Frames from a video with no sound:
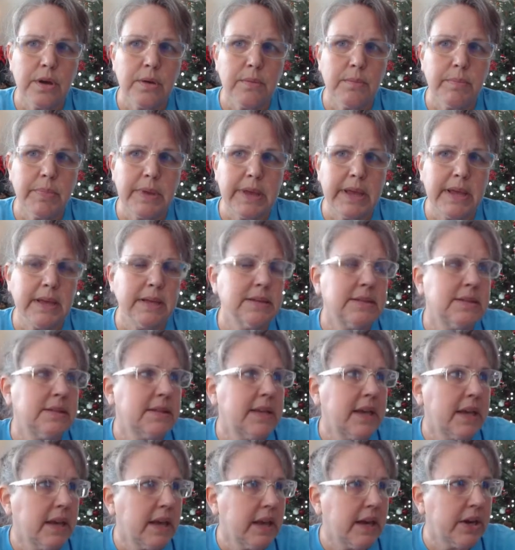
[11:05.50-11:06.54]
being
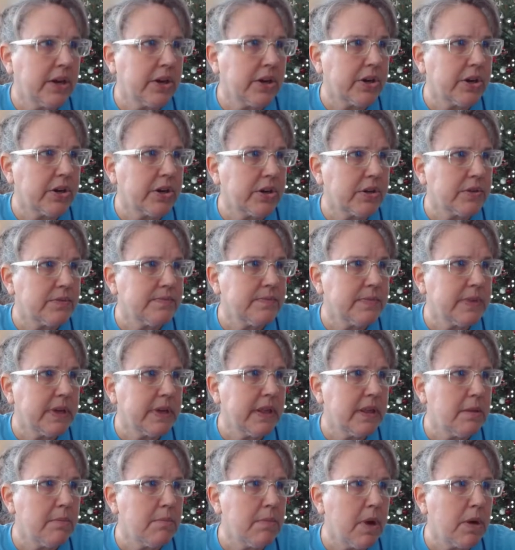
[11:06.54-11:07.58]
skinnier
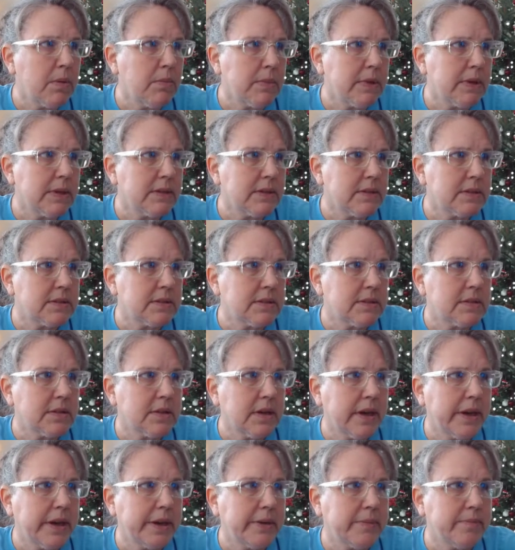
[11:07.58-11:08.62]
in the moment?
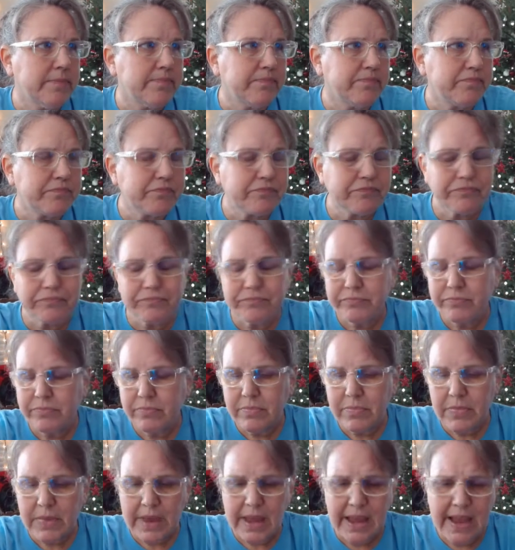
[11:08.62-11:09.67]

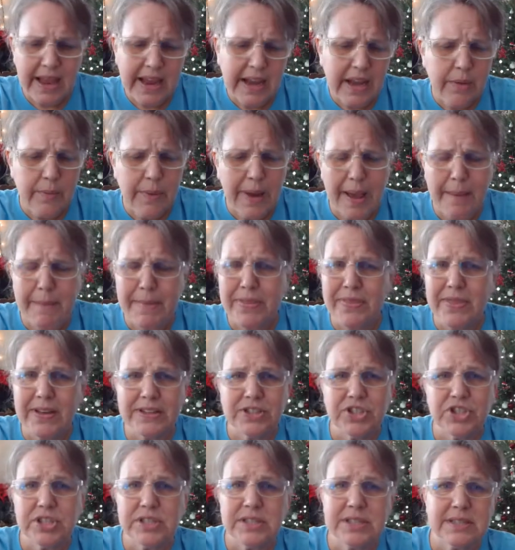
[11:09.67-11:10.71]
Anyway, I mean,
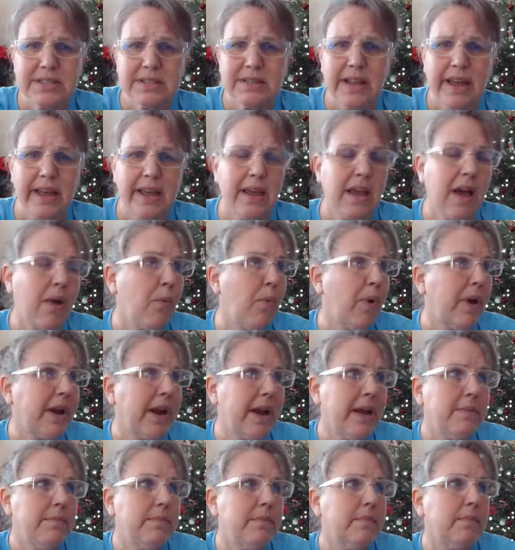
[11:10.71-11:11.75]
that's just like
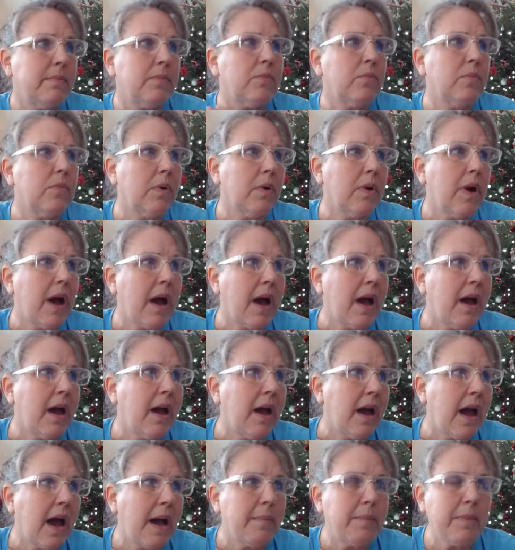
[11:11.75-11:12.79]
I'm
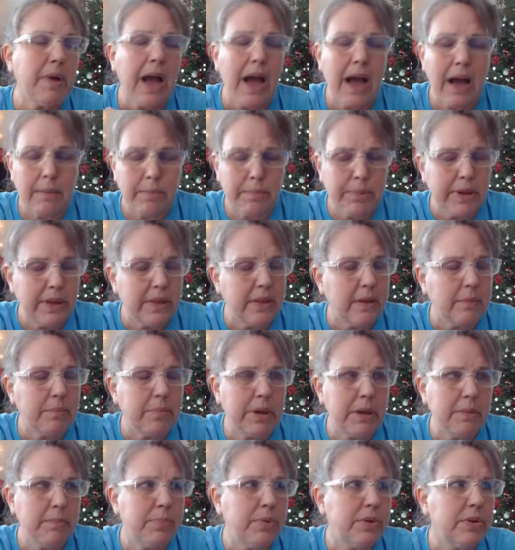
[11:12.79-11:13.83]
happy that
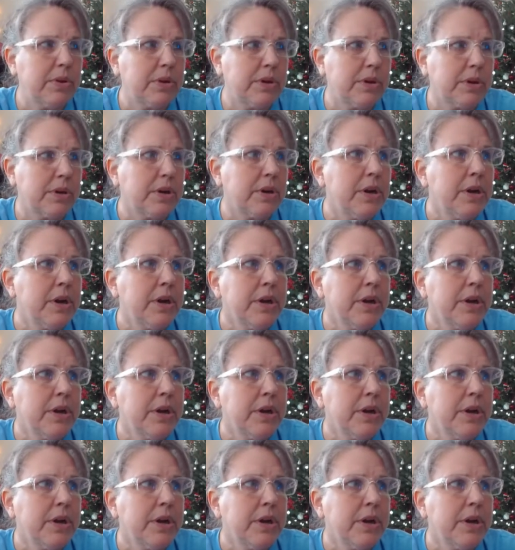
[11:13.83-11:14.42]
people are